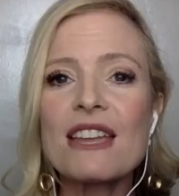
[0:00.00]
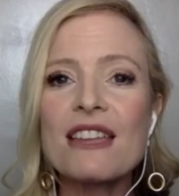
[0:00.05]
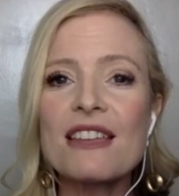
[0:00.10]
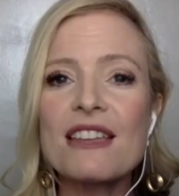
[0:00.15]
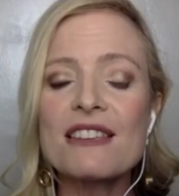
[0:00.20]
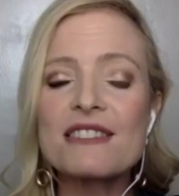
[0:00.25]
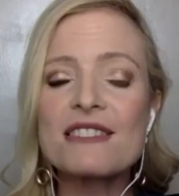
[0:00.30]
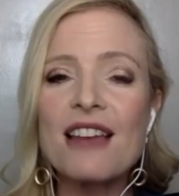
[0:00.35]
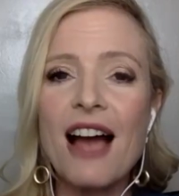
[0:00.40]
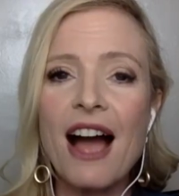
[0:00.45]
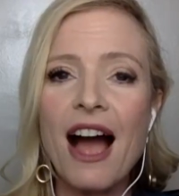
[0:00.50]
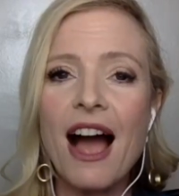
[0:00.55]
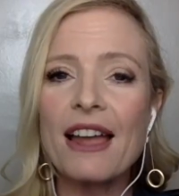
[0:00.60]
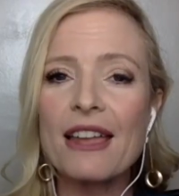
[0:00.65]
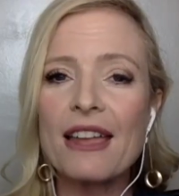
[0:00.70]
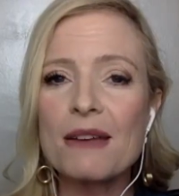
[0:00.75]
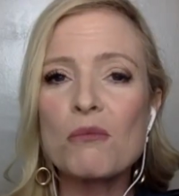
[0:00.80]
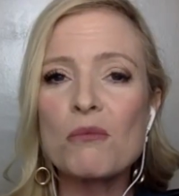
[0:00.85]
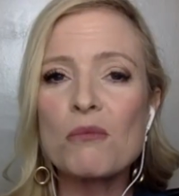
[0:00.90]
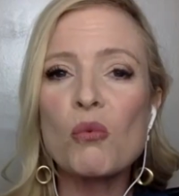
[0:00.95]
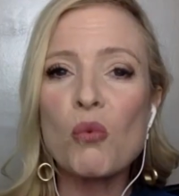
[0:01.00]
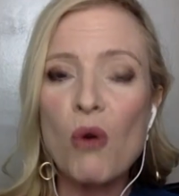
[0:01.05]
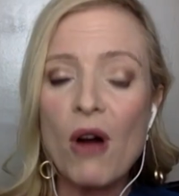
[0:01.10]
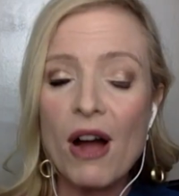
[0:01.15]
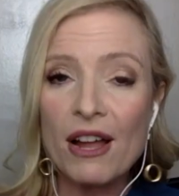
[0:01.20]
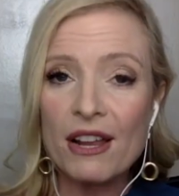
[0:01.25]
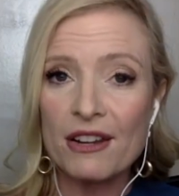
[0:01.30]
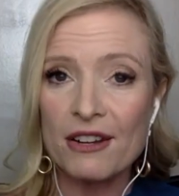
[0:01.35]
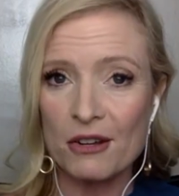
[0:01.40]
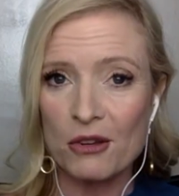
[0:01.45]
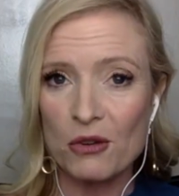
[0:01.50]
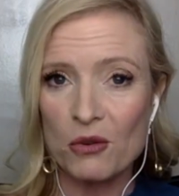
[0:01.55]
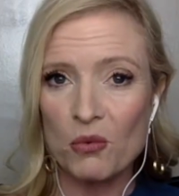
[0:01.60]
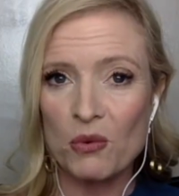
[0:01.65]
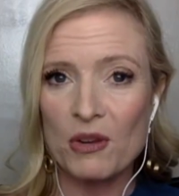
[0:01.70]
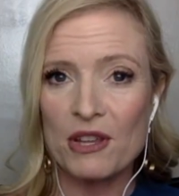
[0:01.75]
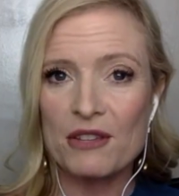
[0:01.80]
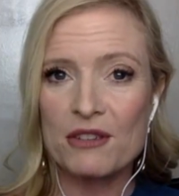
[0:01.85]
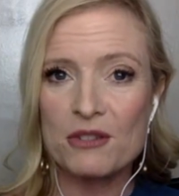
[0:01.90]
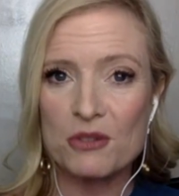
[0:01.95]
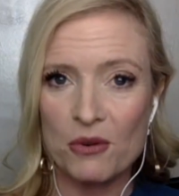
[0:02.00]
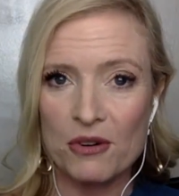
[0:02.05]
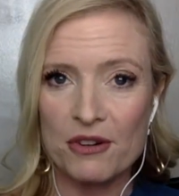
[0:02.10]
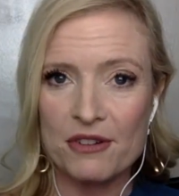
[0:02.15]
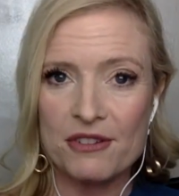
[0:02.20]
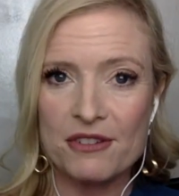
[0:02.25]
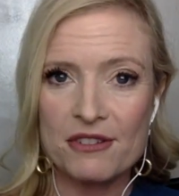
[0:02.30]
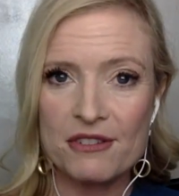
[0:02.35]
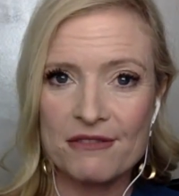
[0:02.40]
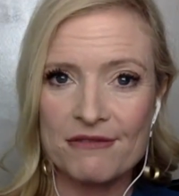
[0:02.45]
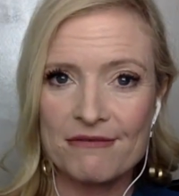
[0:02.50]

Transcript: is I am one with source.